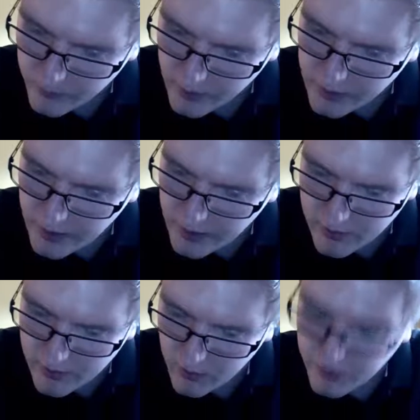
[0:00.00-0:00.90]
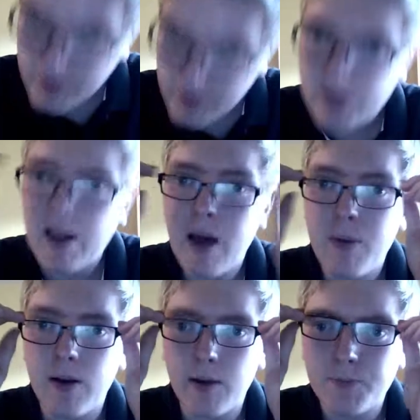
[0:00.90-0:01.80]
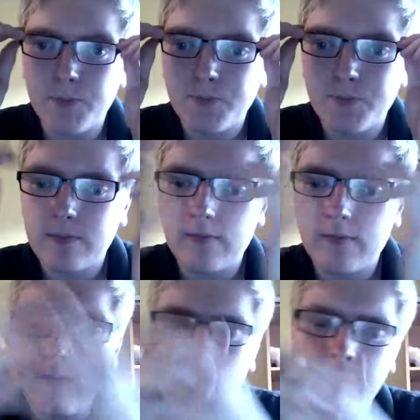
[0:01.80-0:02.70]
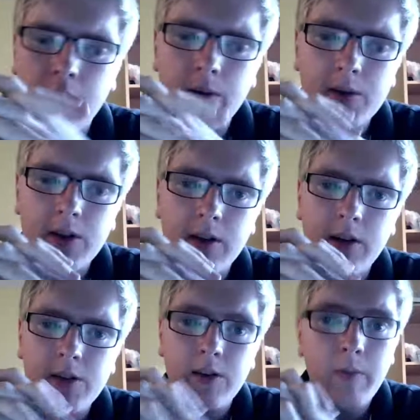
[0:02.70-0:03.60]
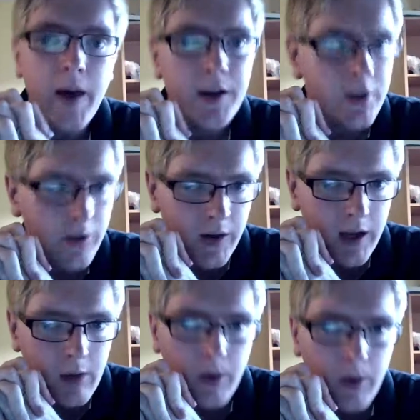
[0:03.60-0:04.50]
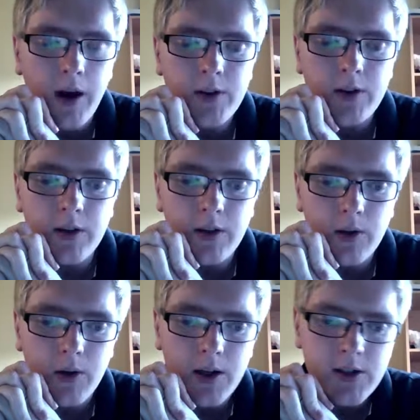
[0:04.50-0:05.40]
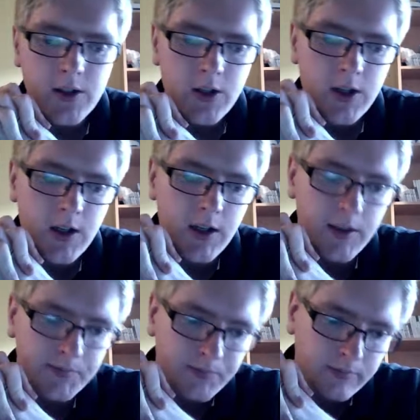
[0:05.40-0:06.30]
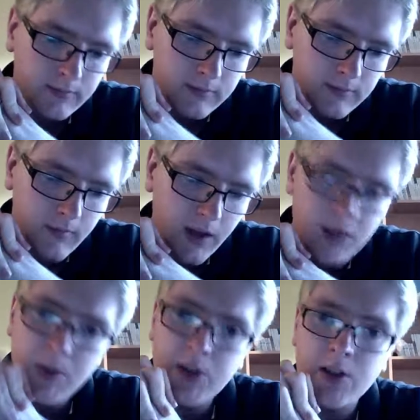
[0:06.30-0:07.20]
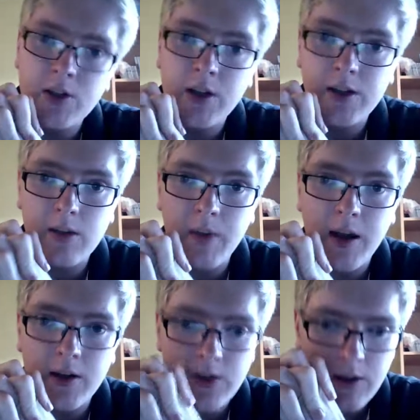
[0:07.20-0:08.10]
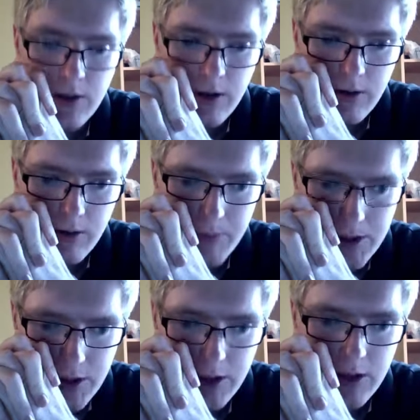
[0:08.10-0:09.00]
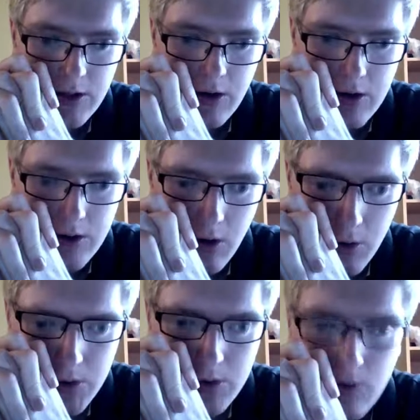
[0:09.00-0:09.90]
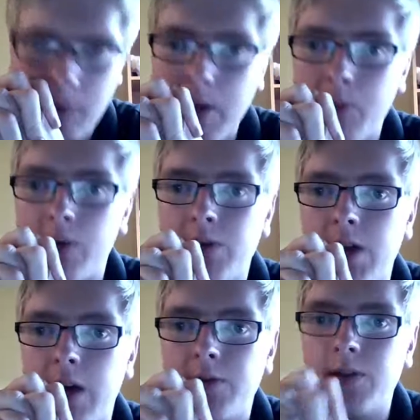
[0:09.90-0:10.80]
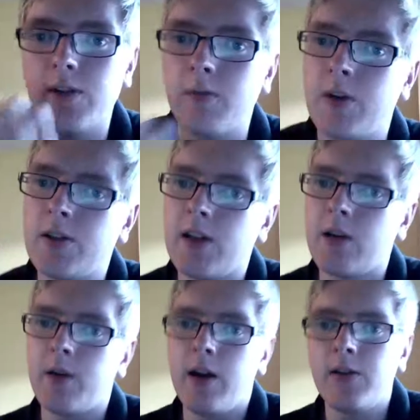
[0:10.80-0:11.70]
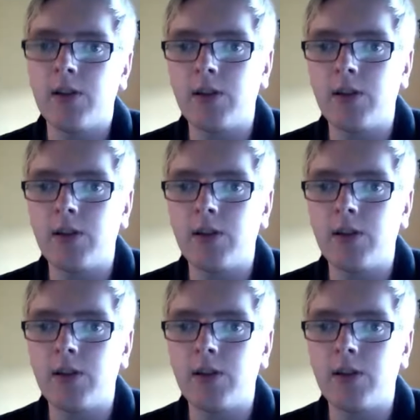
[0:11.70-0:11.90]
Yeah, when this is happening, it was a nursery manager that came out actually to do this. She, as much as she has a managerial position, is also a member of staff just as much as anyone else is.